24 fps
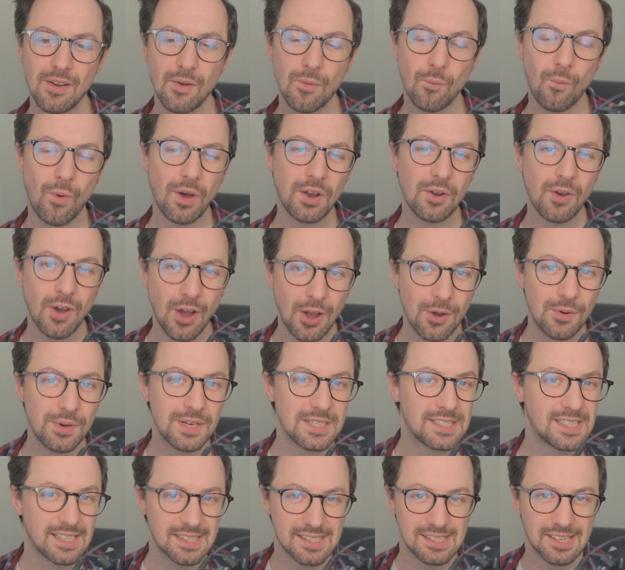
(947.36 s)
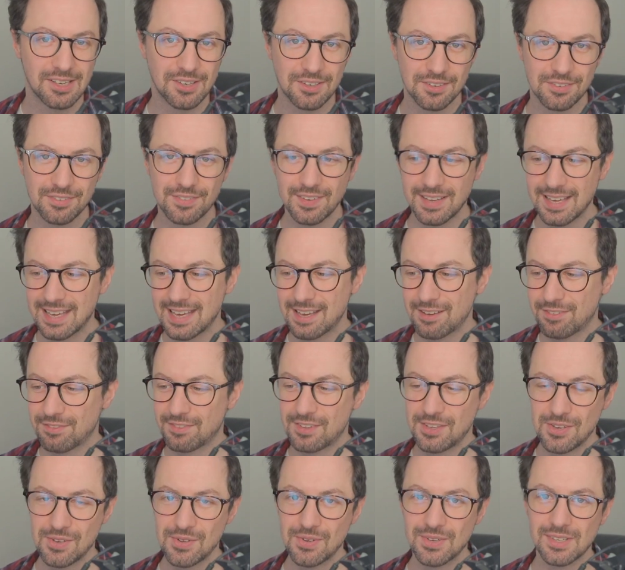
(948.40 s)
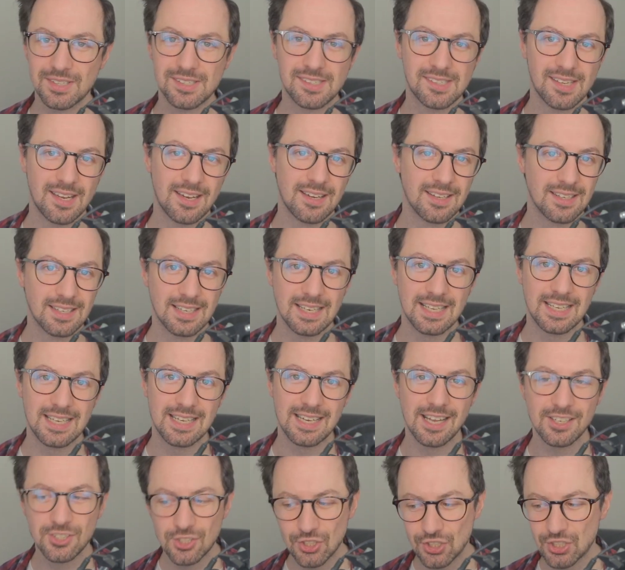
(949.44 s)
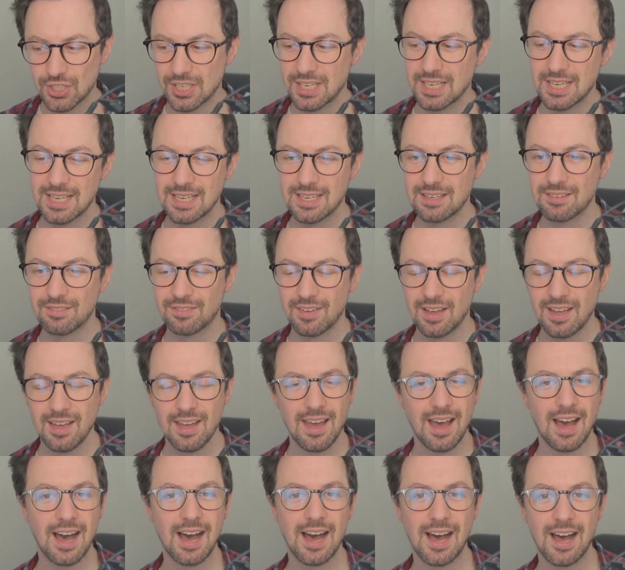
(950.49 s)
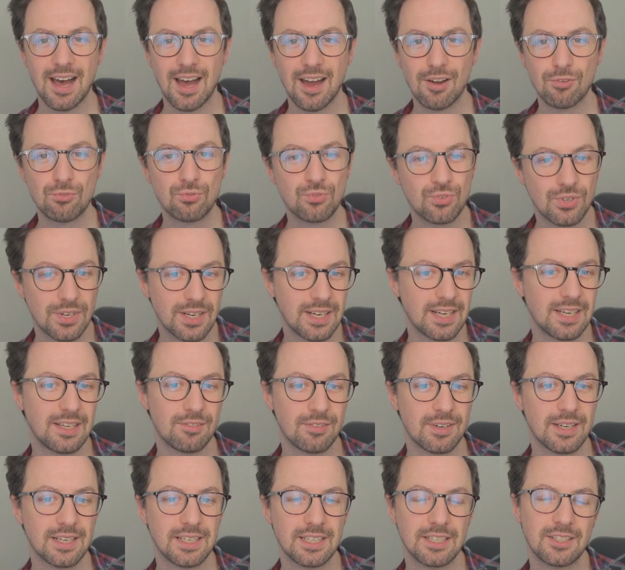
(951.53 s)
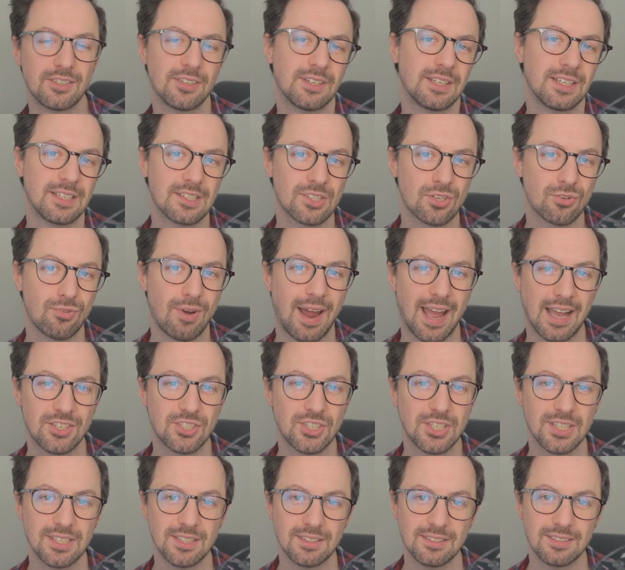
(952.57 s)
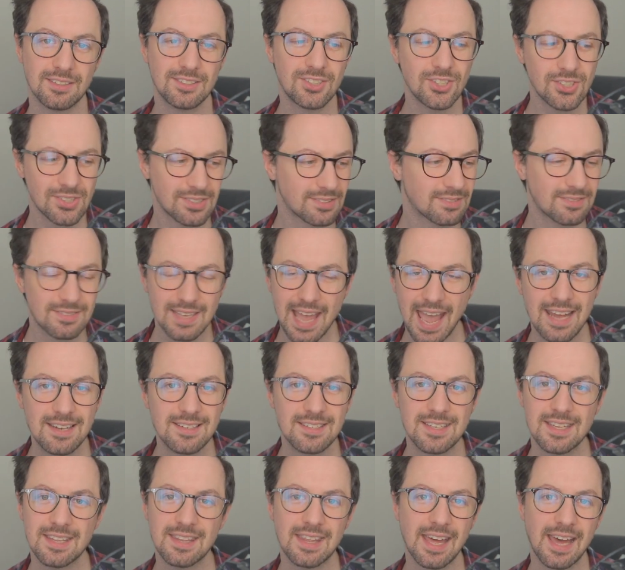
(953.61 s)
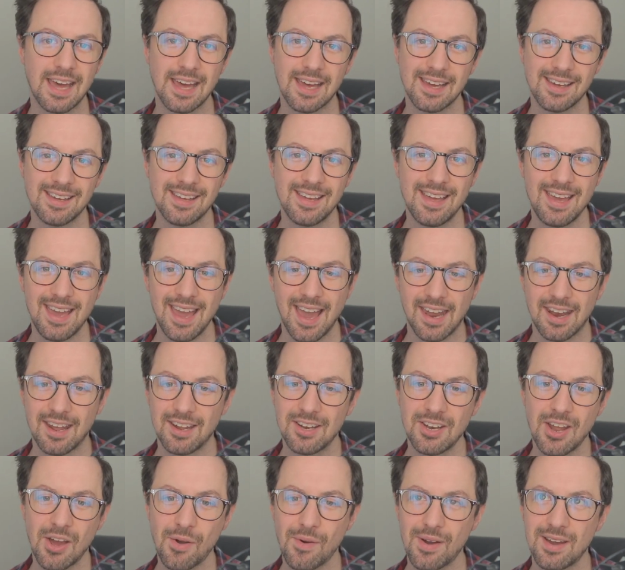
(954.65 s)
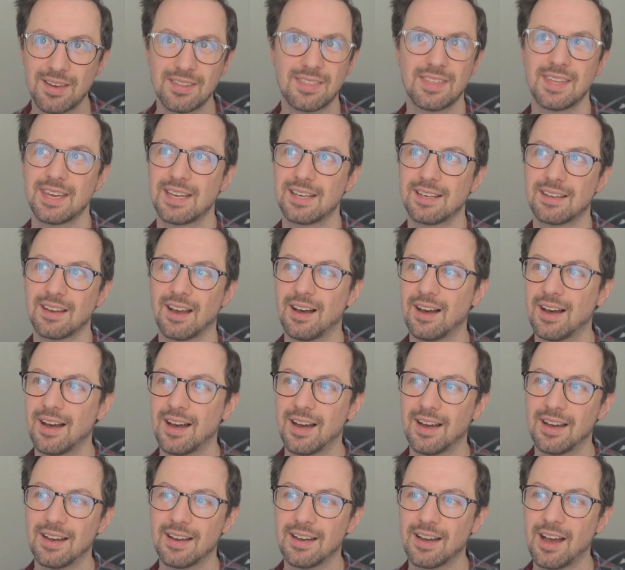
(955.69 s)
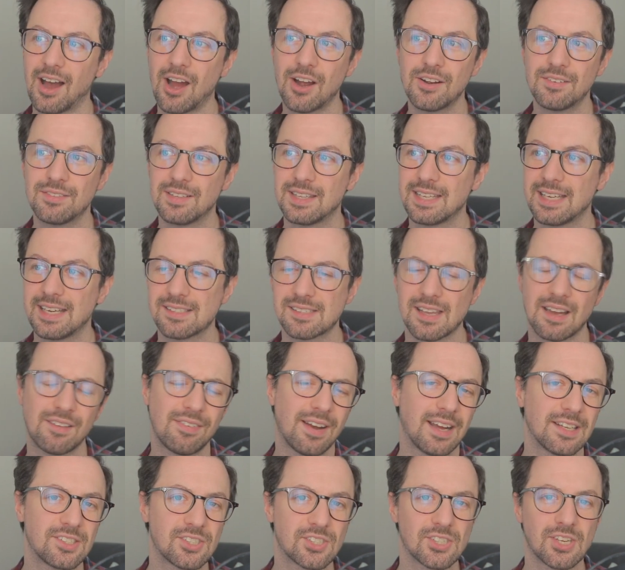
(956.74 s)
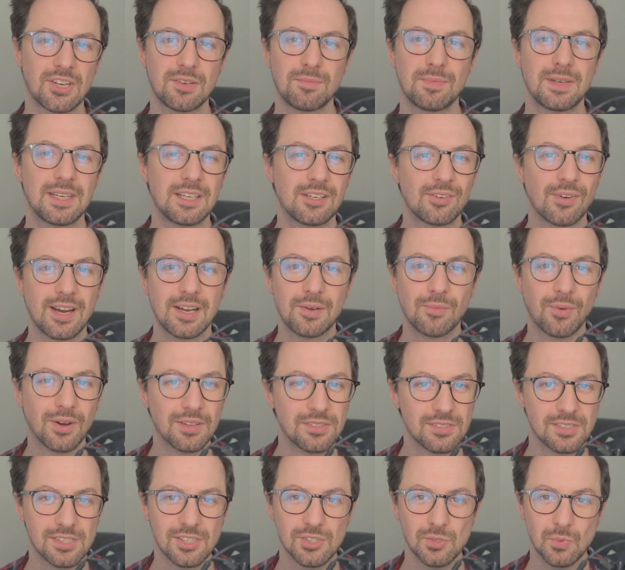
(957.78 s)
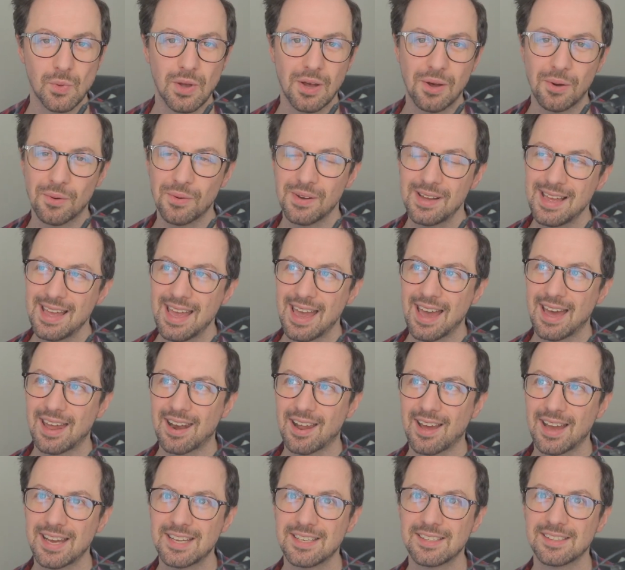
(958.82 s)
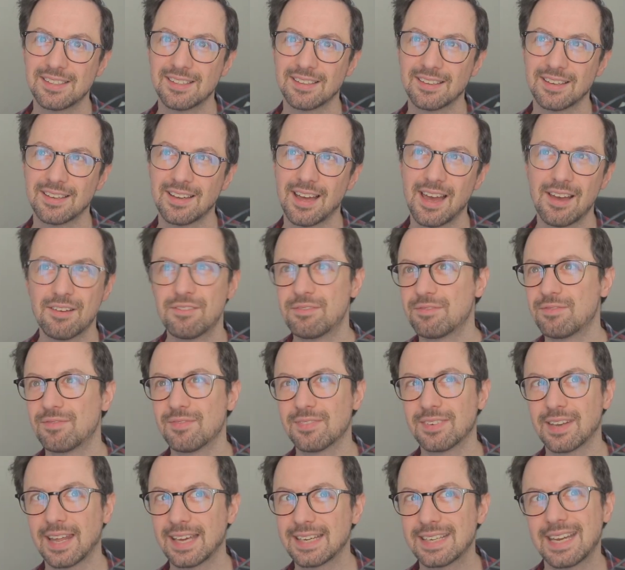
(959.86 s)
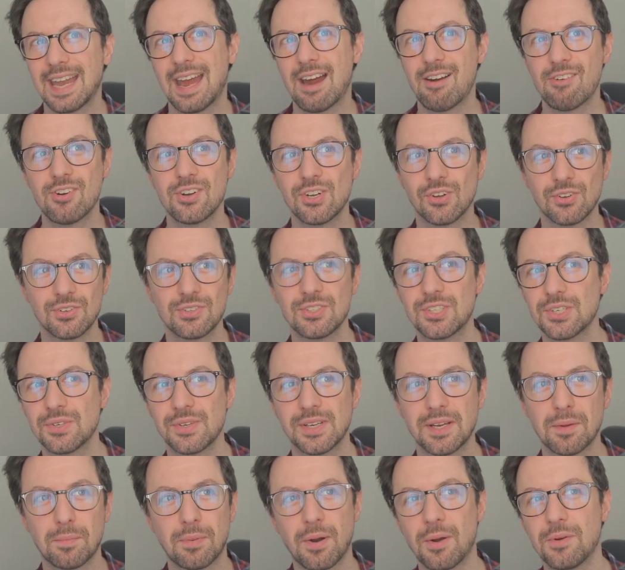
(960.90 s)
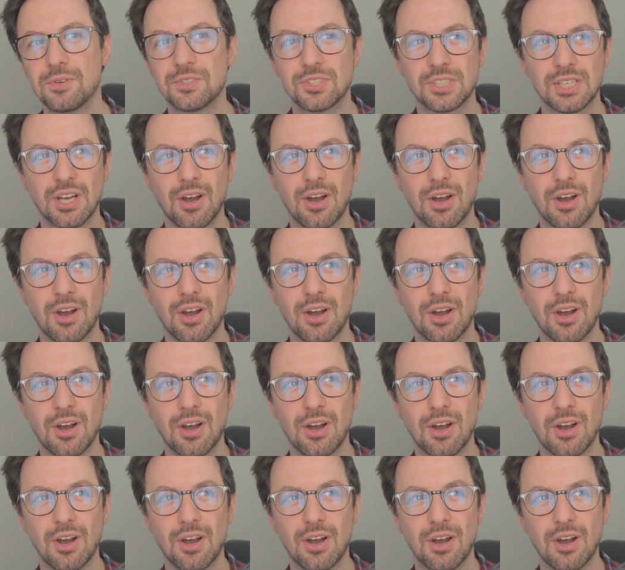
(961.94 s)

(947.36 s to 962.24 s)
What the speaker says: why not owe it to yourself? If you certainly achieve a really, really good interaction, just end it there. And I know, I think over the years I've had so many great ones as well, and I have like carried on doing approaching